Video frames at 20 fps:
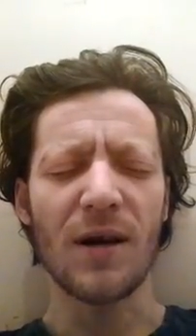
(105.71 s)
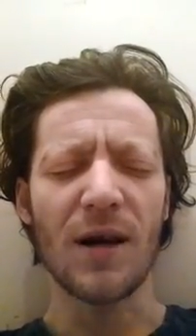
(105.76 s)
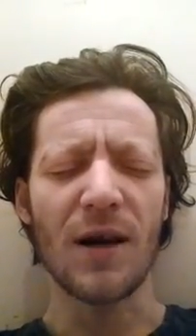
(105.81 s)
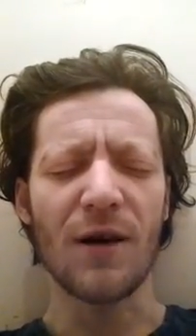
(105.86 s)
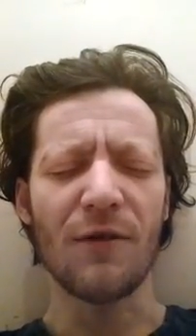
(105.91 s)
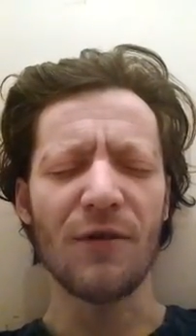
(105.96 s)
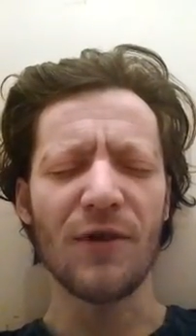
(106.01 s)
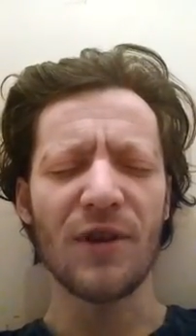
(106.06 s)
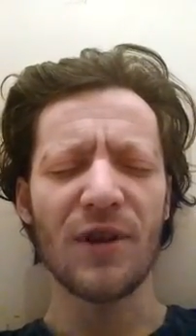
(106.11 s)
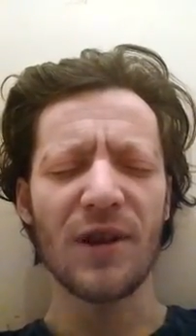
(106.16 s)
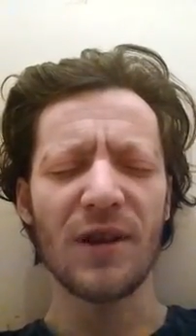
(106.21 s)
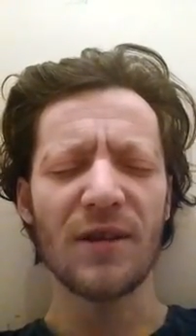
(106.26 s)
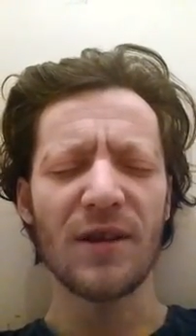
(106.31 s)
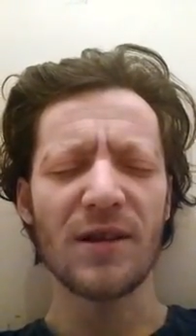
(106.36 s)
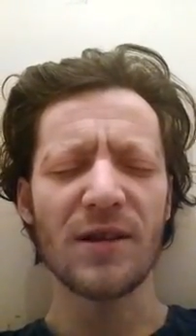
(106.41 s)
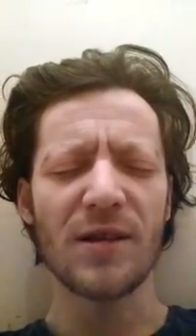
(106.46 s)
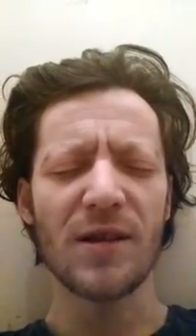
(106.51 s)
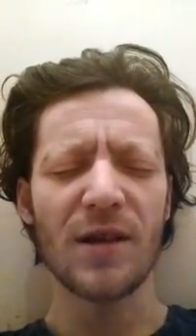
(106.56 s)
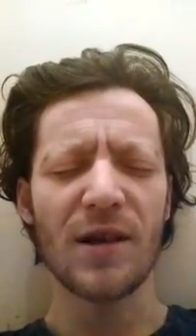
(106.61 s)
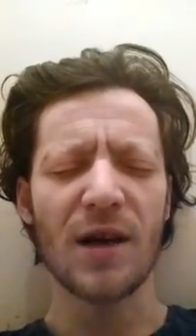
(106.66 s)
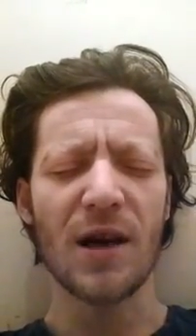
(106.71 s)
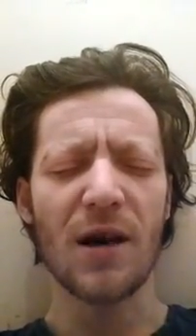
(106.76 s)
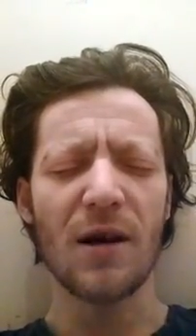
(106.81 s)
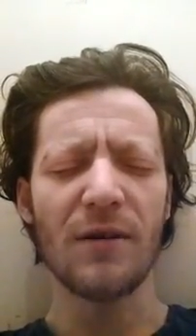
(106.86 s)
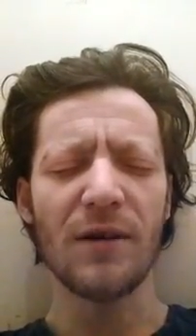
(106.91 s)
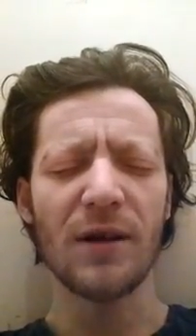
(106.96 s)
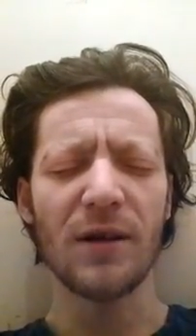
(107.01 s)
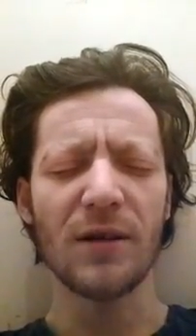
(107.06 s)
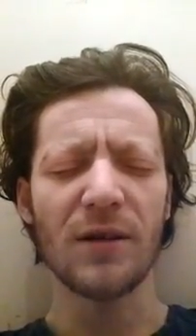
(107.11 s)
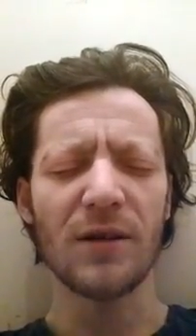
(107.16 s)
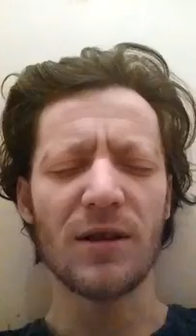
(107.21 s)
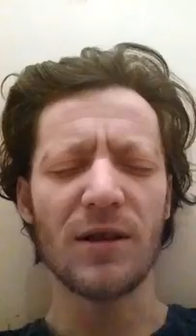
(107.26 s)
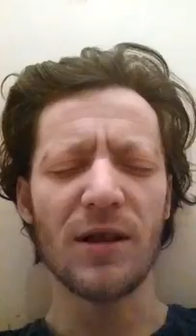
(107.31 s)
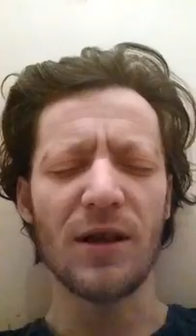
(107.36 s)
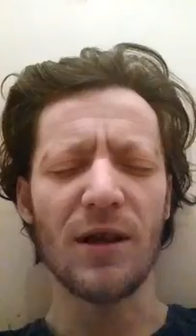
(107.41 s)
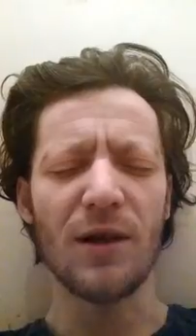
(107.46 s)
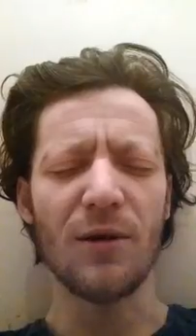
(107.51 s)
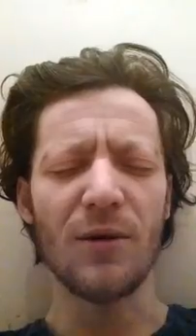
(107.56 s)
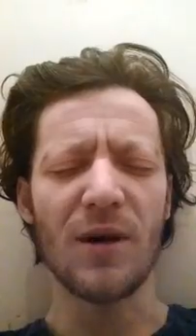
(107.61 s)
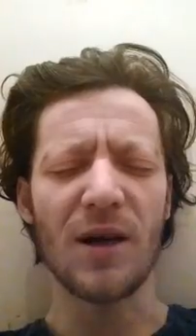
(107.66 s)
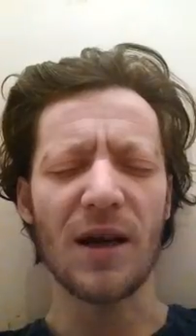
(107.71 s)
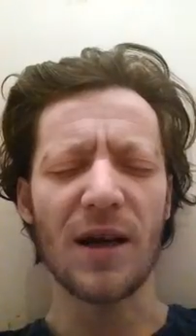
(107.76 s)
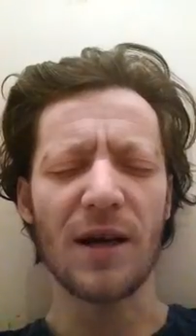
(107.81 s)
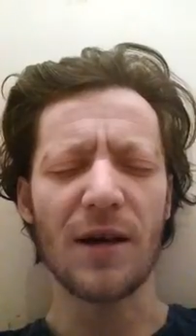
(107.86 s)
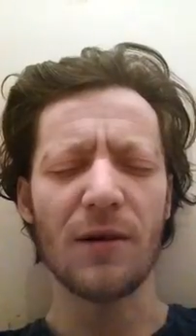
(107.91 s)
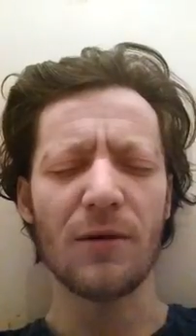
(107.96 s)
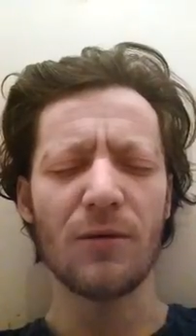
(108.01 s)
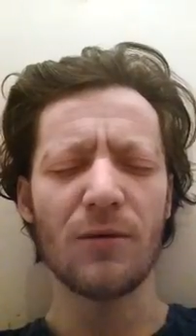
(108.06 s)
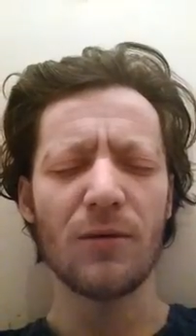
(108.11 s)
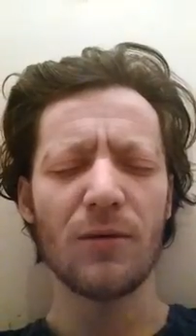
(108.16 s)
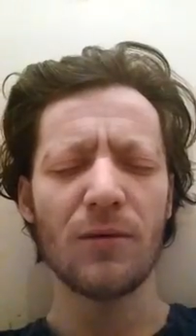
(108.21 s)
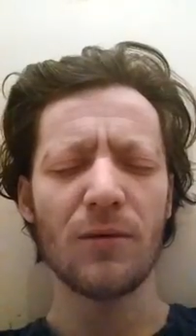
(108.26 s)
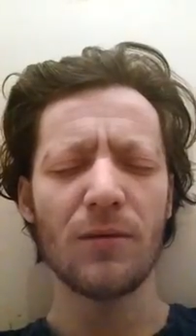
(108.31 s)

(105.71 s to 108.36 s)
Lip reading: Everything that's occurring to you now